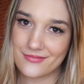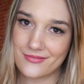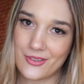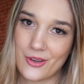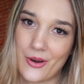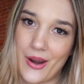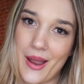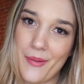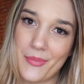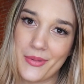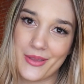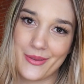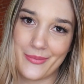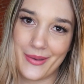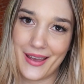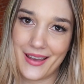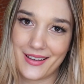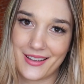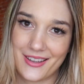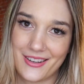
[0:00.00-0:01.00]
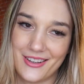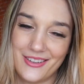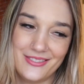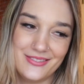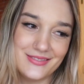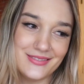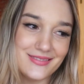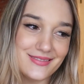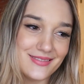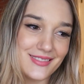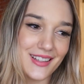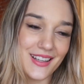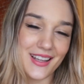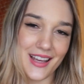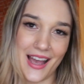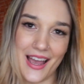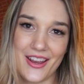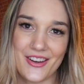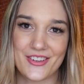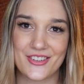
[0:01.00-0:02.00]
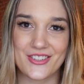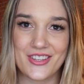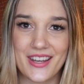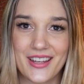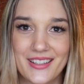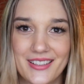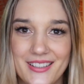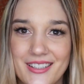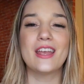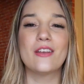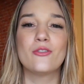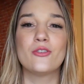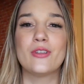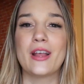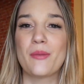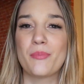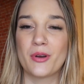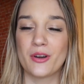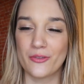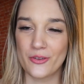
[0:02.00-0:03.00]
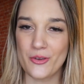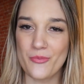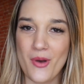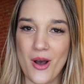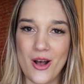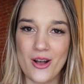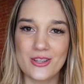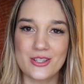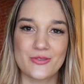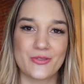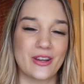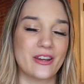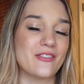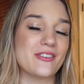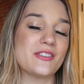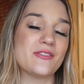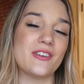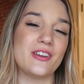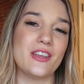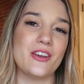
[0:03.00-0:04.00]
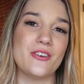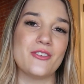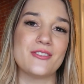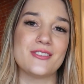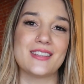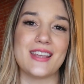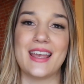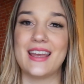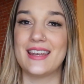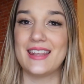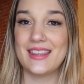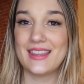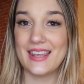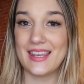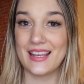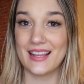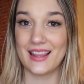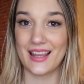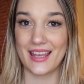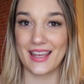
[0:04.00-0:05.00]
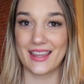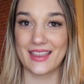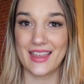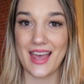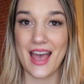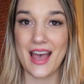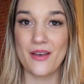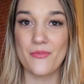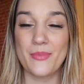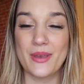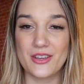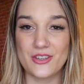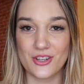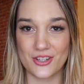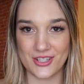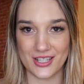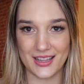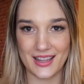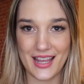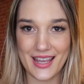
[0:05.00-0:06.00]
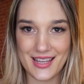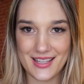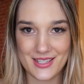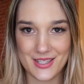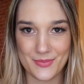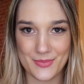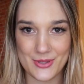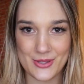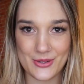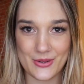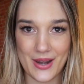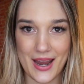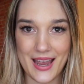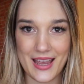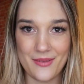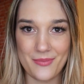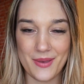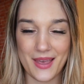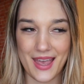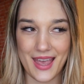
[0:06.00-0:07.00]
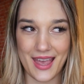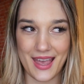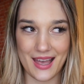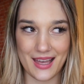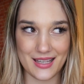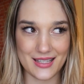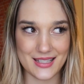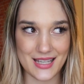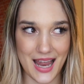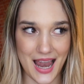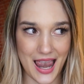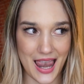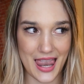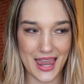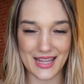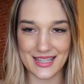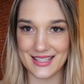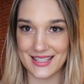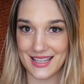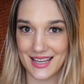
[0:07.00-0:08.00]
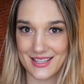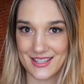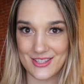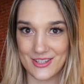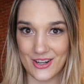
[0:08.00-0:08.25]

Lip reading: crap in the back, you know? I understand. If you like perfume hauls, fragrance videos, anything like that, make sure to like, subscribe, and let's get